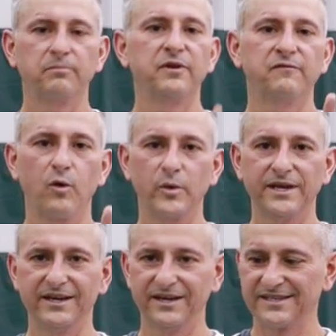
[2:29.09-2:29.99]
Before we
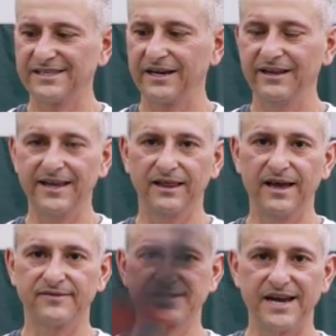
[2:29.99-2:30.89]
get into setting that
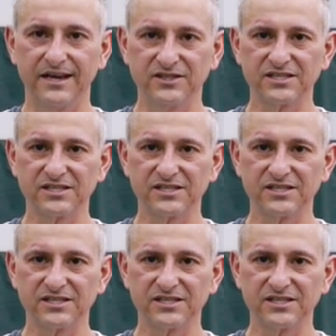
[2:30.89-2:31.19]
left side,